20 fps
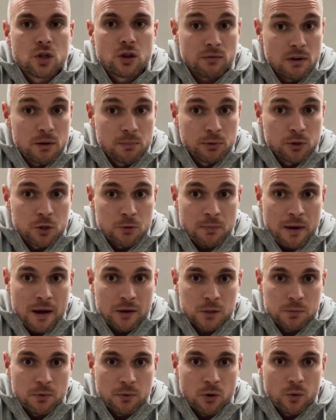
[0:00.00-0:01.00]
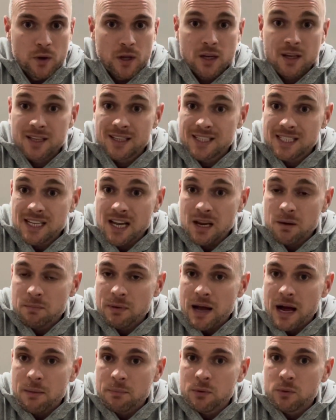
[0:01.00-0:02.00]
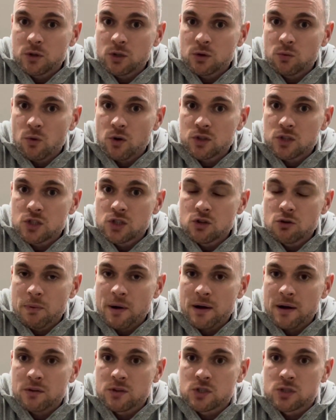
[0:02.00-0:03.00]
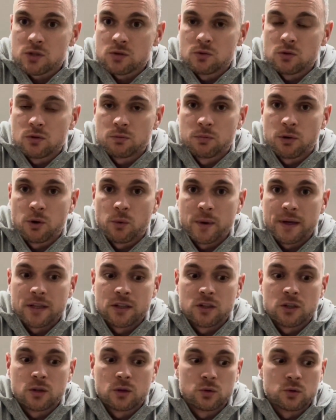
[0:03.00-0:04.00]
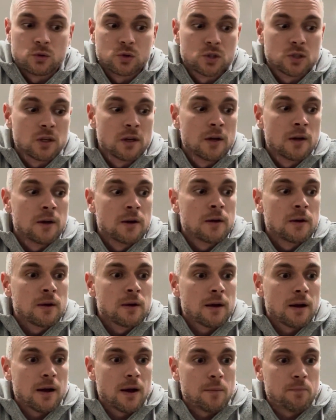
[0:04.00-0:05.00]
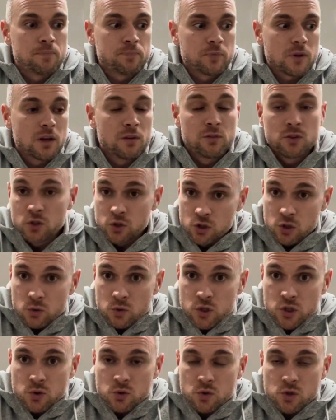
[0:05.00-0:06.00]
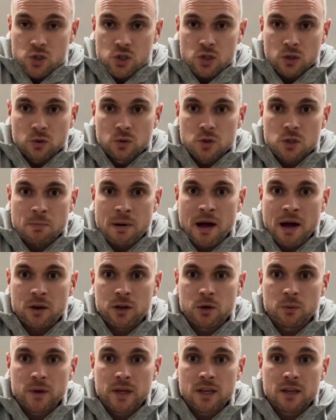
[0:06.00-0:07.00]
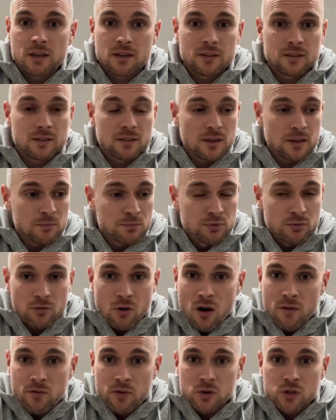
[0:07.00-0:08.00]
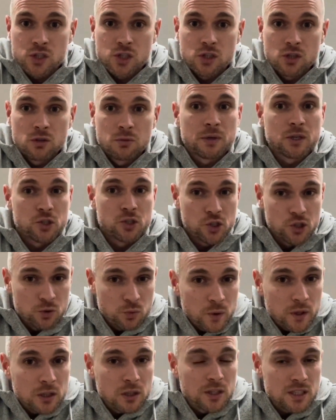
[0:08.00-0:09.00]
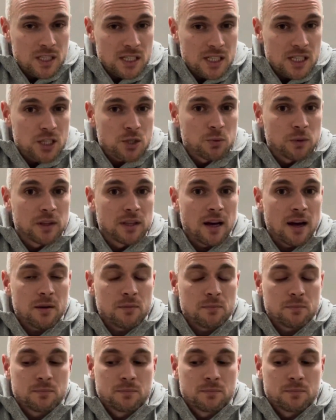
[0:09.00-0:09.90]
3+ pounds per week and instead be happy with the 1 to 2 pounds per week that you lose. If you do choose to lose a pound a week, bravo to you, because you will consist with that.